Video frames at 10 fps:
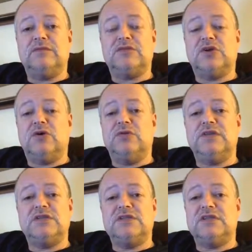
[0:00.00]
So
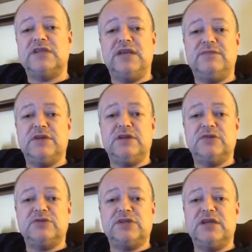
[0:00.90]
this is the same thing,
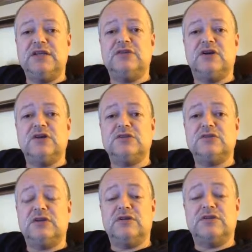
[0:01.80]
understanding dogs
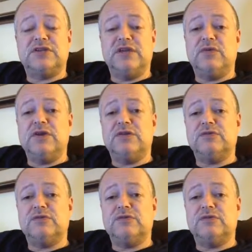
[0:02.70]
are the same way.